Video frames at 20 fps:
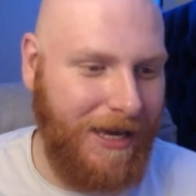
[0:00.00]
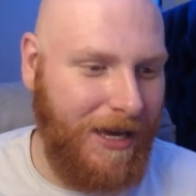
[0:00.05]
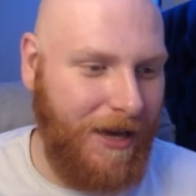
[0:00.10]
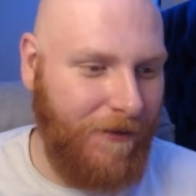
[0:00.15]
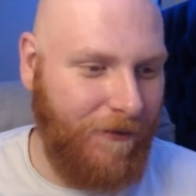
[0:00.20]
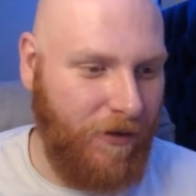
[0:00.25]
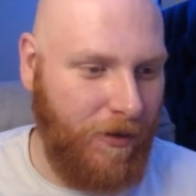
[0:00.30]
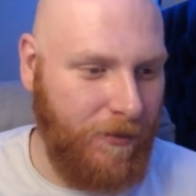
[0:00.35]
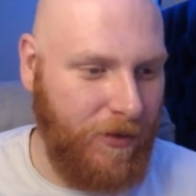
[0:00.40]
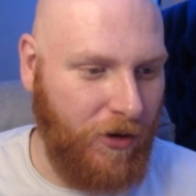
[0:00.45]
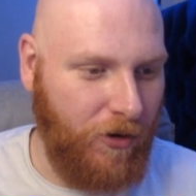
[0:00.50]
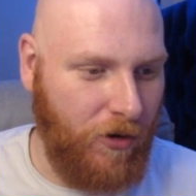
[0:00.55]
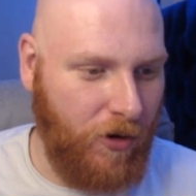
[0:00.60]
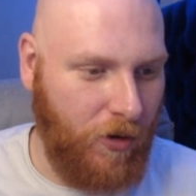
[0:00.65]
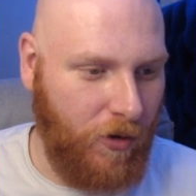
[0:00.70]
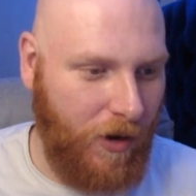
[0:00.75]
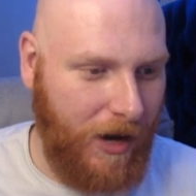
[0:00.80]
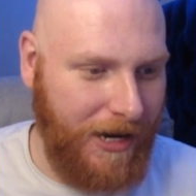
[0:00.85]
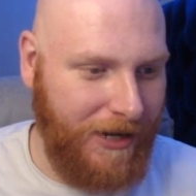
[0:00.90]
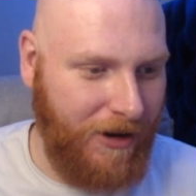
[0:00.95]
from
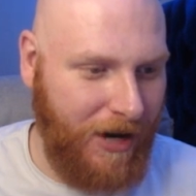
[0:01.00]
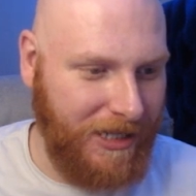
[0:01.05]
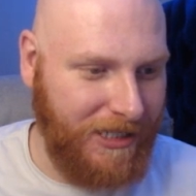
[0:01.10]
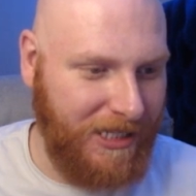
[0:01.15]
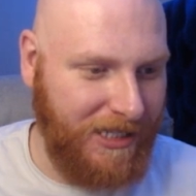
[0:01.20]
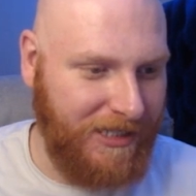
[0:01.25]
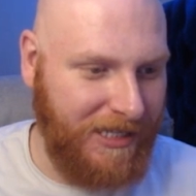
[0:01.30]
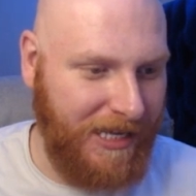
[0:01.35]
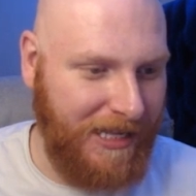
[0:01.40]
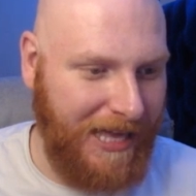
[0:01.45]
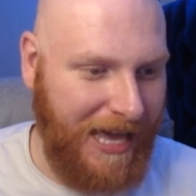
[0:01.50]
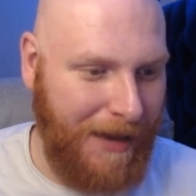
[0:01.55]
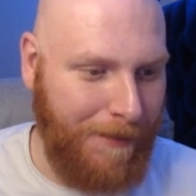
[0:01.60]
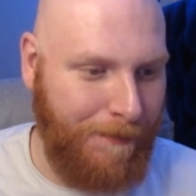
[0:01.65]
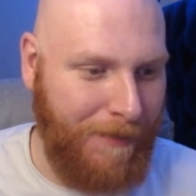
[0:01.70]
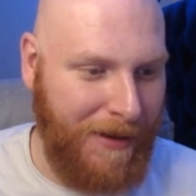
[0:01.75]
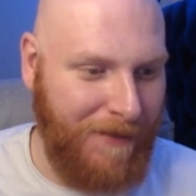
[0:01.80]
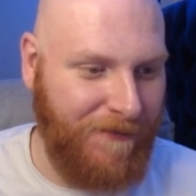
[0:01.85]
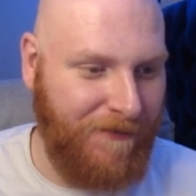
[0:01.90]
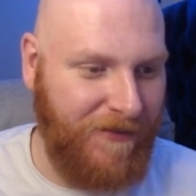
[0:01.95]
Uruguay. Nice to see that.
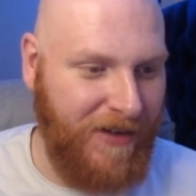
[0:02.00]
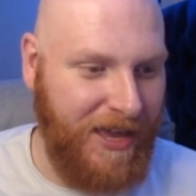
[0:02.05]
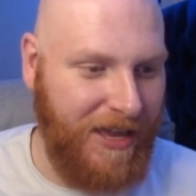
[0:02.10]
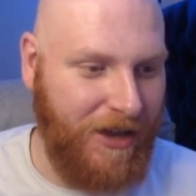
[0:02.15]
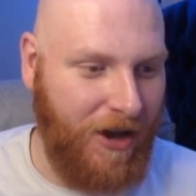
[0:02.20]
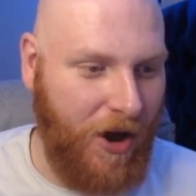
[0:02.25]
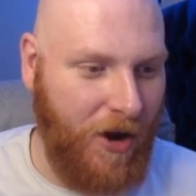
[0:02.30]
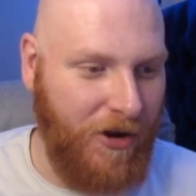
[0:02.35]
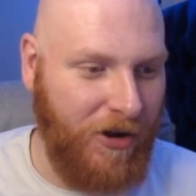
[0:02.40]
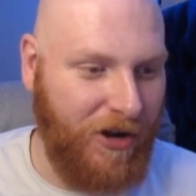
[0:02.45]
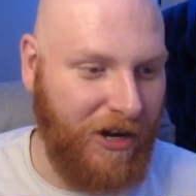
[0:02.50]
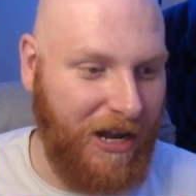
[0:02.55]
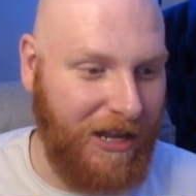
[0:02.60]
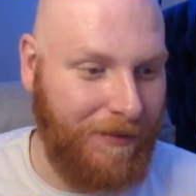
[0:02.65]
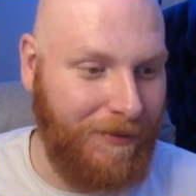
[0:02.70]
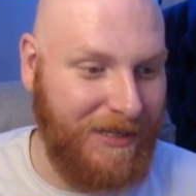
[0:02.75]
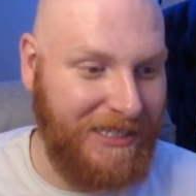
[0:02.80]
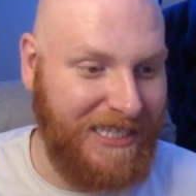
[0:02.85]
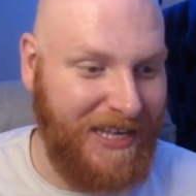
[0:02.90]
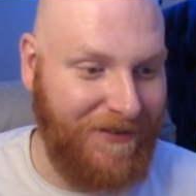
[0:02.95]
Benfica only good enough to
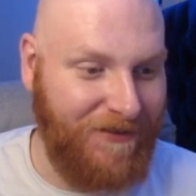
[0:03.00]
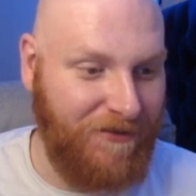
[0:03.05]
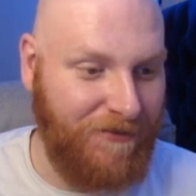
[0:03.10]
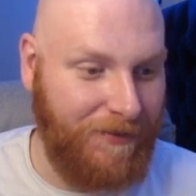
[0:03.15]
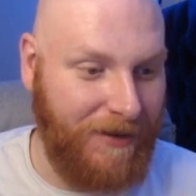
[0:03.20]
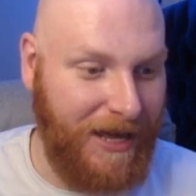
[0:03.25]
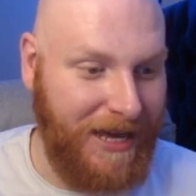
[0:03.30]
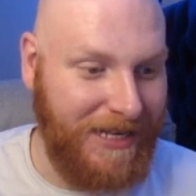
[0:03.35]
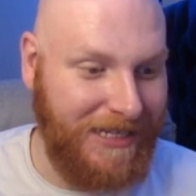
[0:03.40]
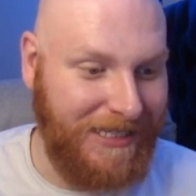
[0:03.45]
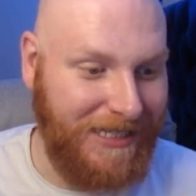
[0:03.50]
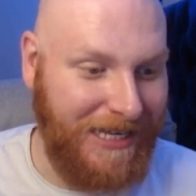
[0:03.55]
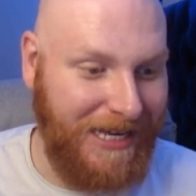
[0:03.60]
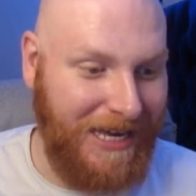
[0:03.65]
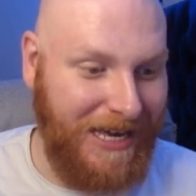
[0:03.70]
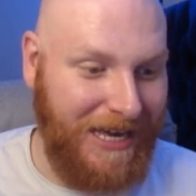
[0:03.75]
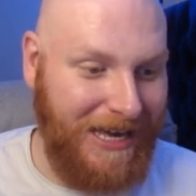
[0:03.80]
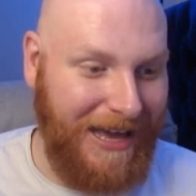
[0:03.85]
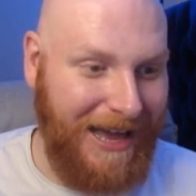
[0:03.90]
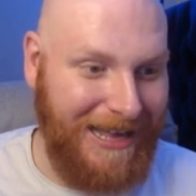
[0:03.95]
be 7th place,
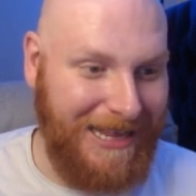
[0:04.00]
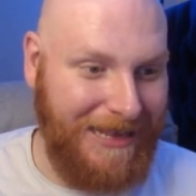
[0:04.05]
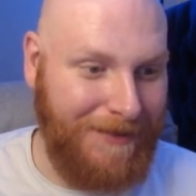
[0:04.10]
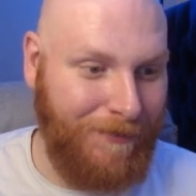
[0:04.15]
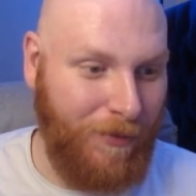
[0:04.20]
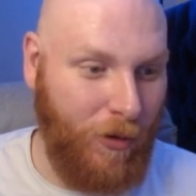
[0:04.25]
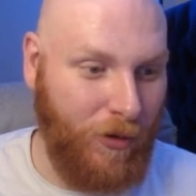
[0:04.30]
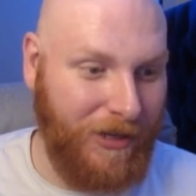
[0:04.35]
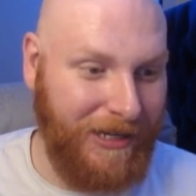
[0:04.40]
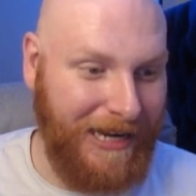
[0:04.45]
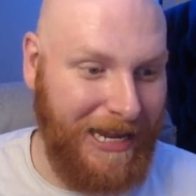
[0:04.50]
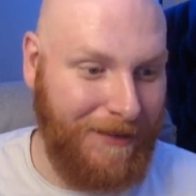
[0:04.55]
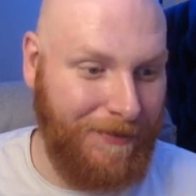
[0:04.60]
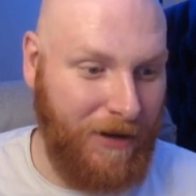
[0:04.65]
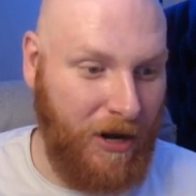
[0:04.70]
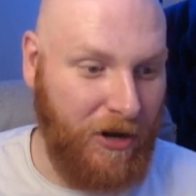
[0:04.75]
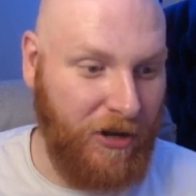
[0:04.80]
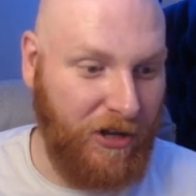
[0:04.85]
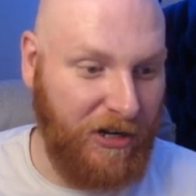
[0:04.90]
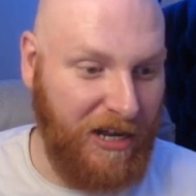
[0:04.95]
and Sporting Lisbon
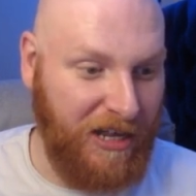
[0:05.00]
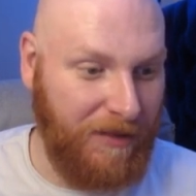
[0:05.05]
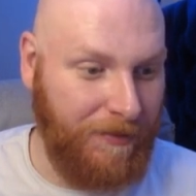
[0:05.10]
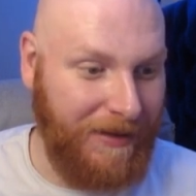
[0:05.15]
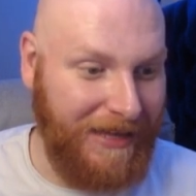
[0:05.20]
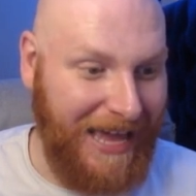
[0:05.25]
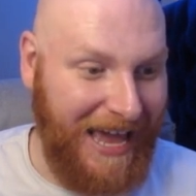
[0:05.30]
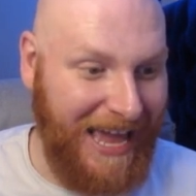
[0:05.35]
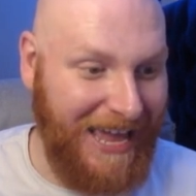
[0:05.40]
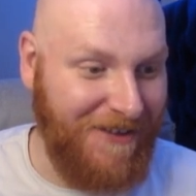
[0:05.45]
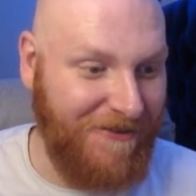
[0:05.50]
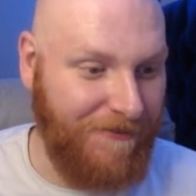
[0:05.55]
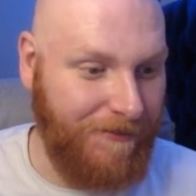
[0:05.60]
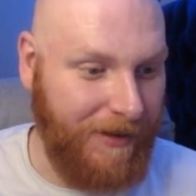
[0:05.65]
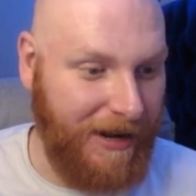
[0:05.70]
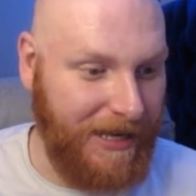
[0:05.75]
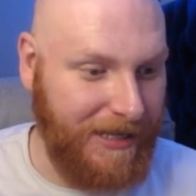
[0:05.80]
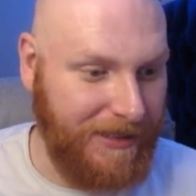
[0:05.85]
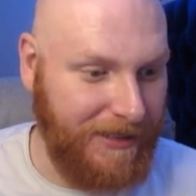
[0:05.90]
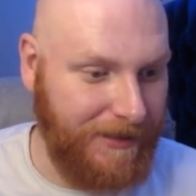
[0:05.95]
only good enough to be 8th
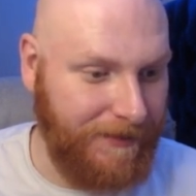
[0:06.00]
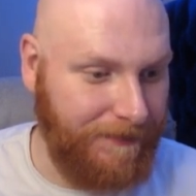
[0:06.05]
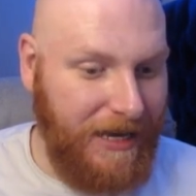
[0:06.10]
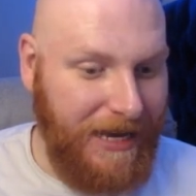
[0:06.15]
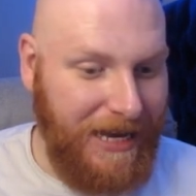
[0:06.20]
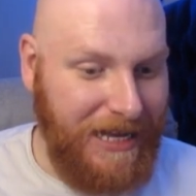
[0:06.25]
place.